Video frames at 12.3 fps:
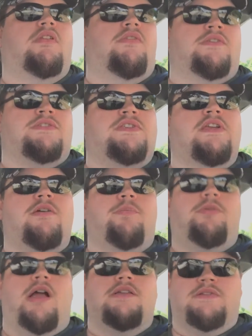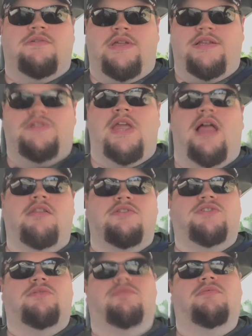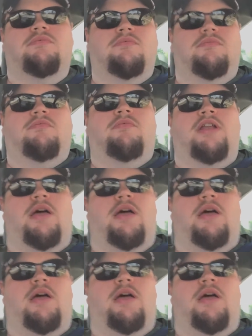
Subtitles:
The sticker price on that Challenger when